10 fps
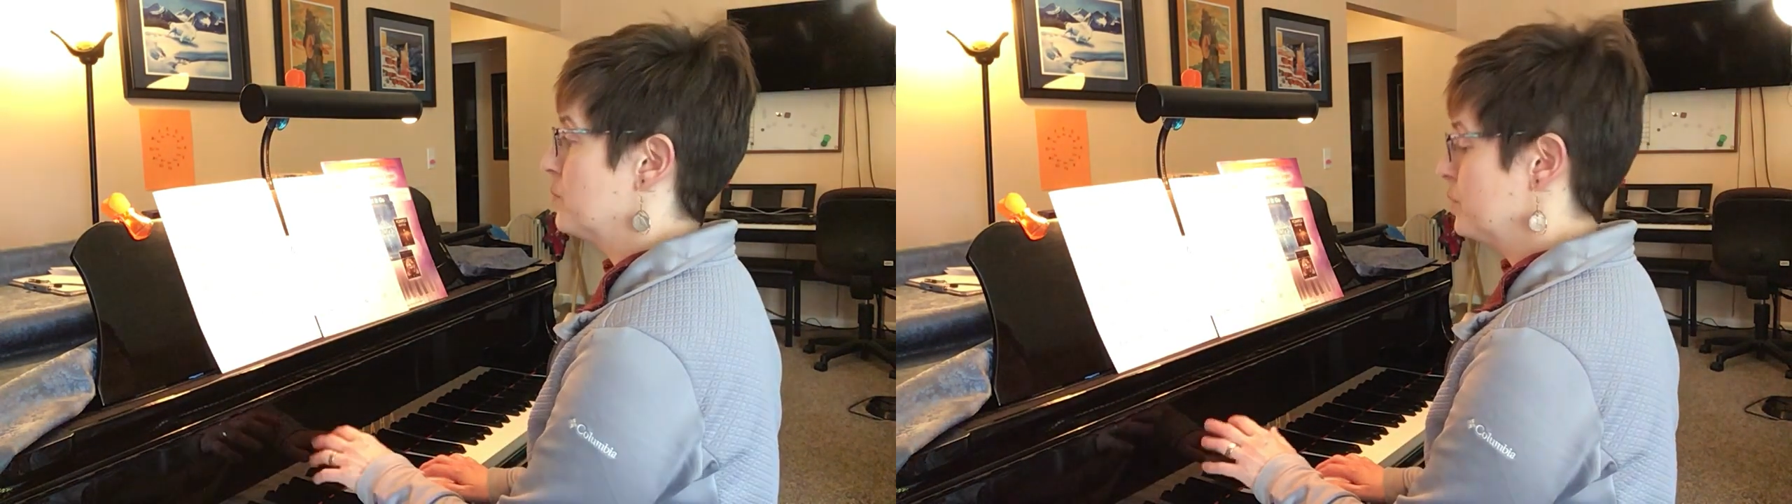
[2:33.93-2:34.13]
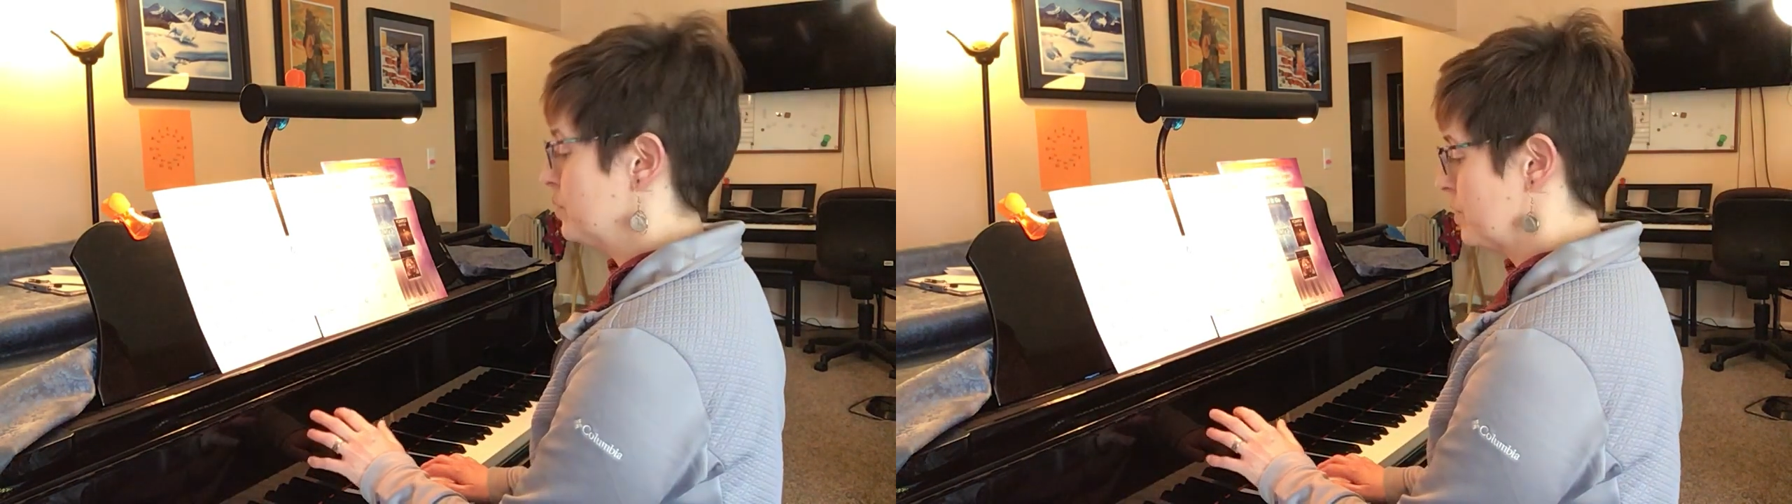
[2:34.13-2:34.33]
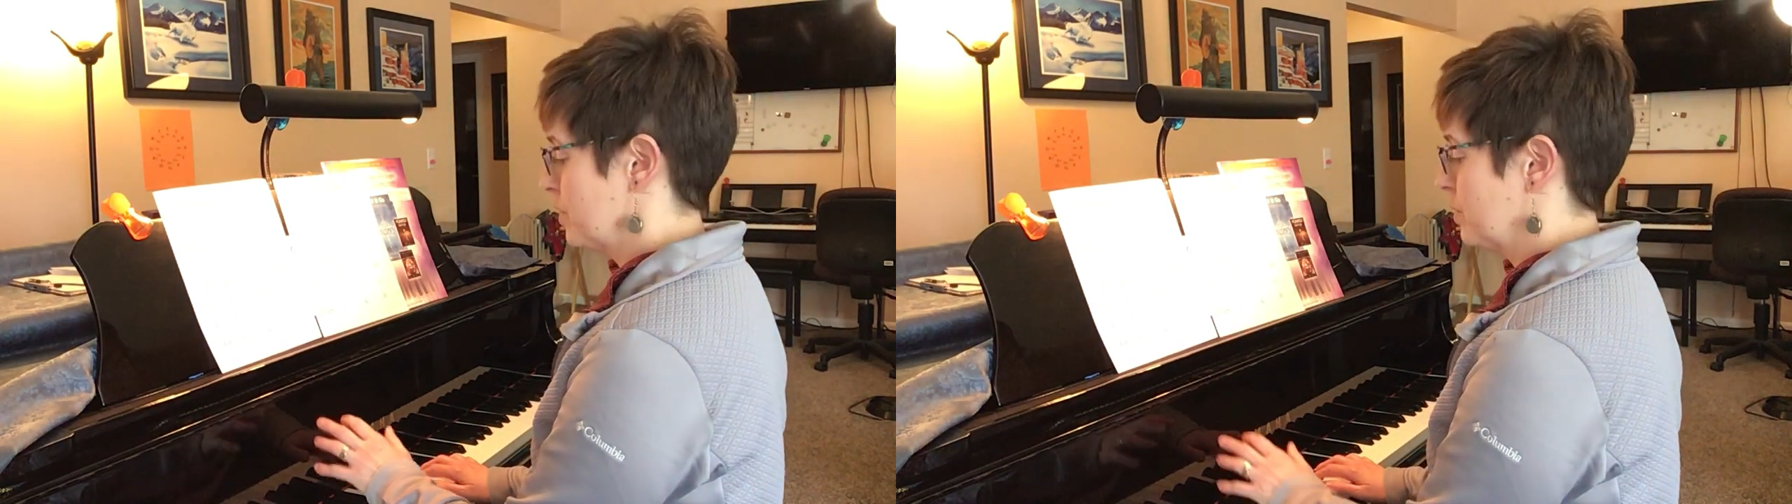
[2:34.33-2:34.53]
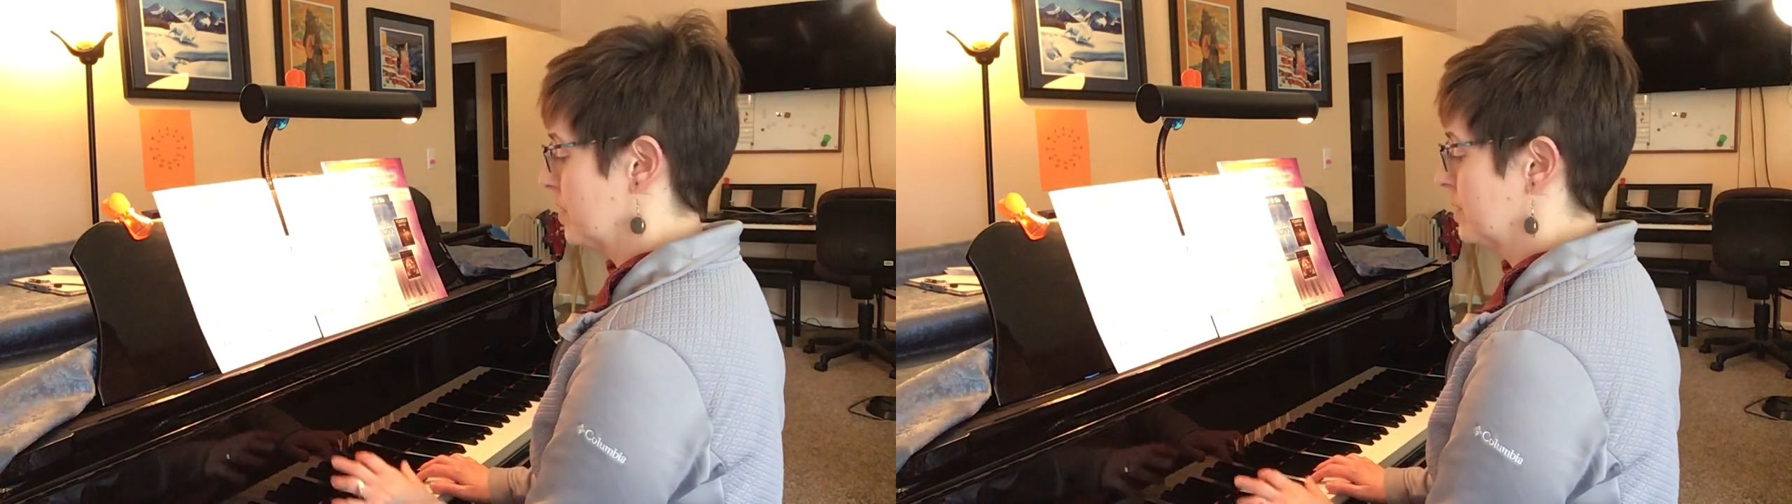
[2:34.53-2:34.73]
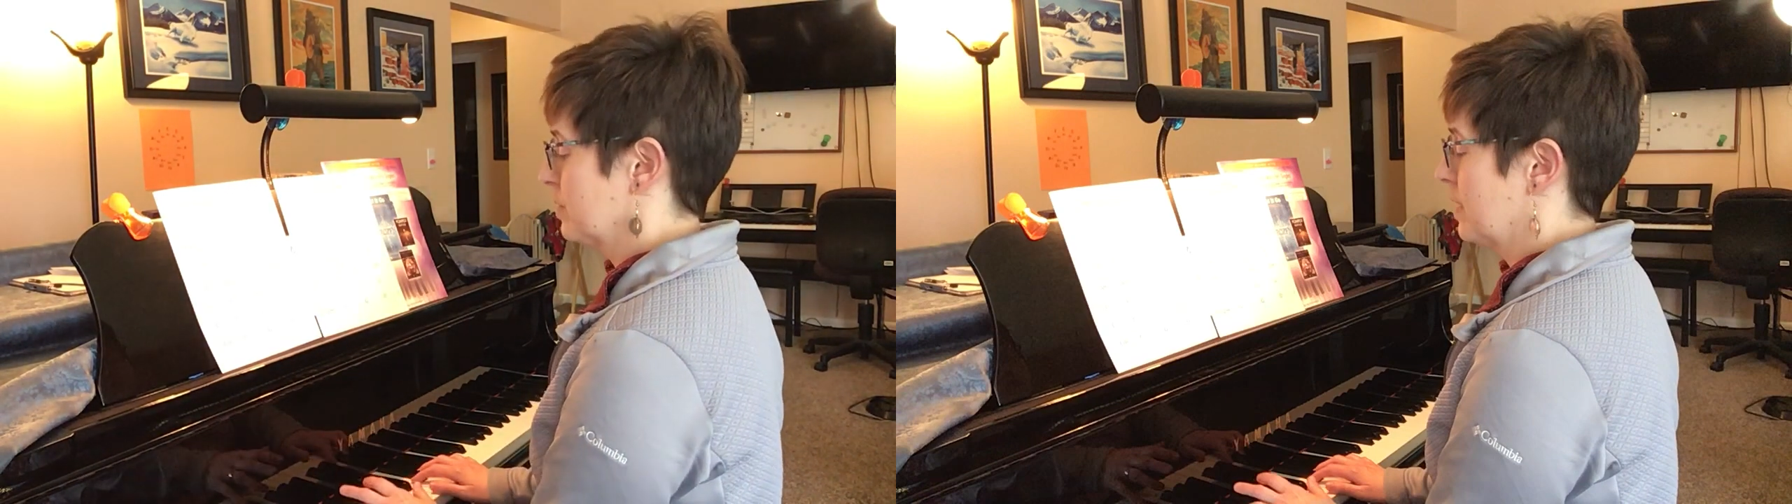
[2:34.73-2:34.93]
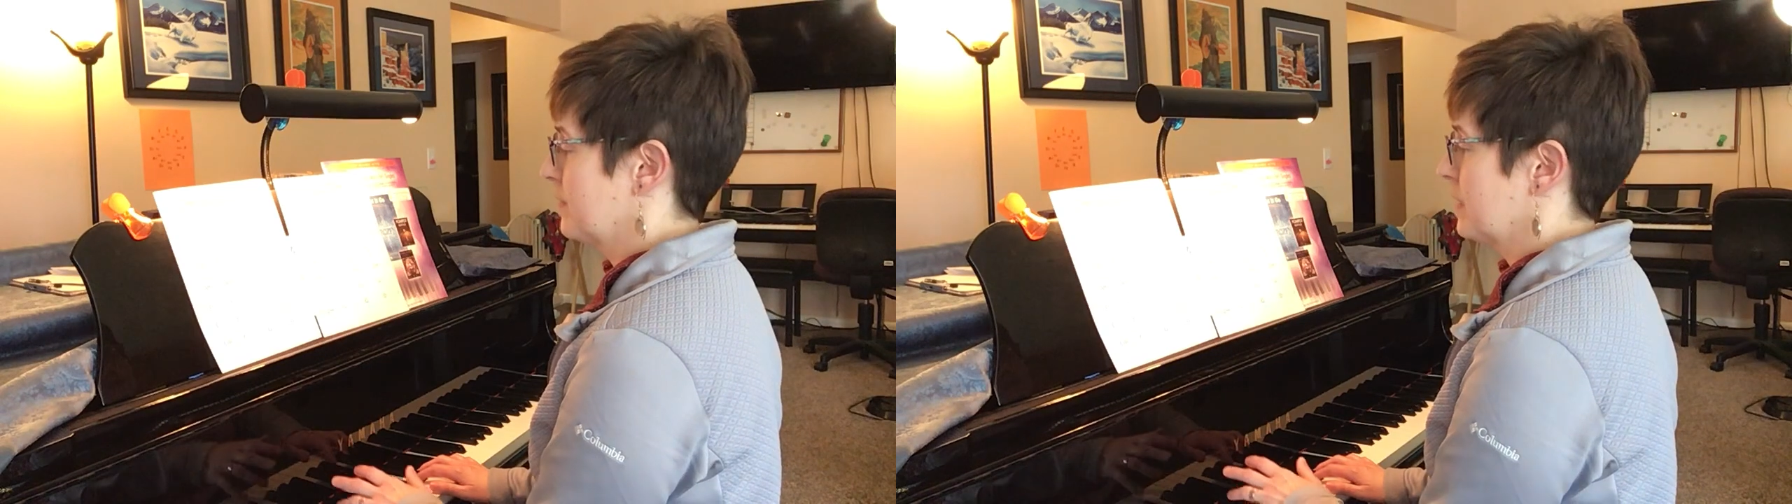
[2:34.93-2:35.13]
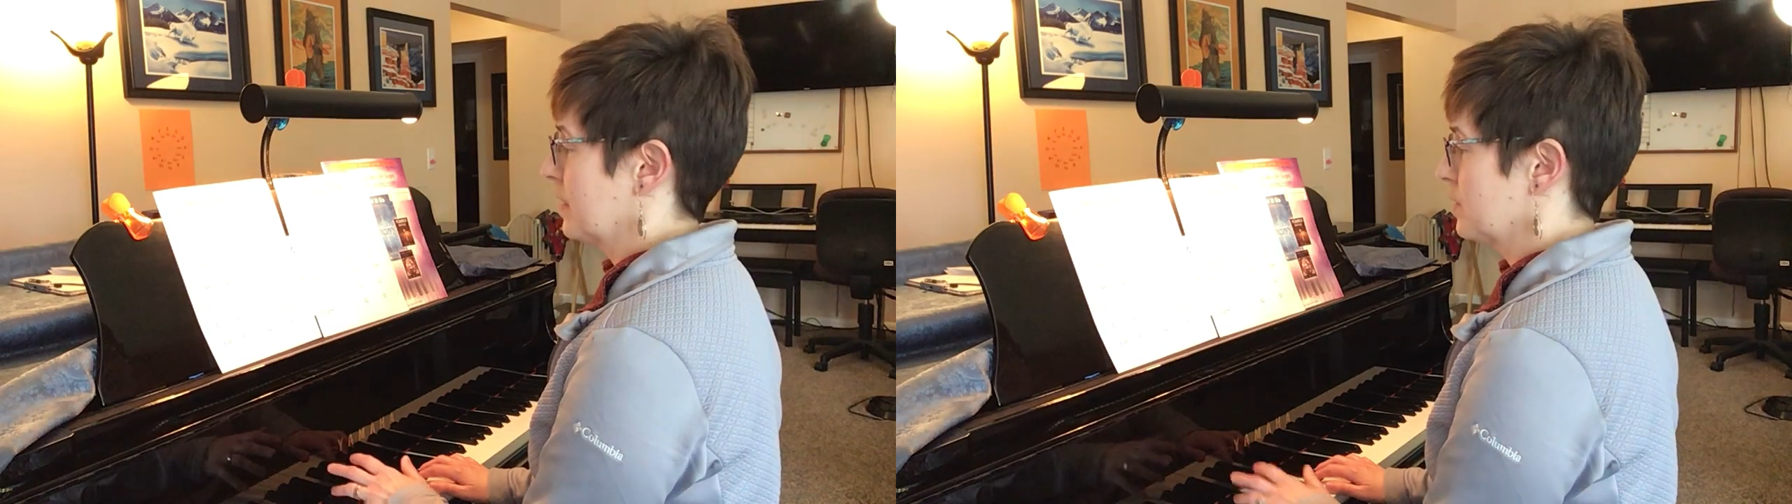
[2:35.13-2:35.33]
root note on your left hand.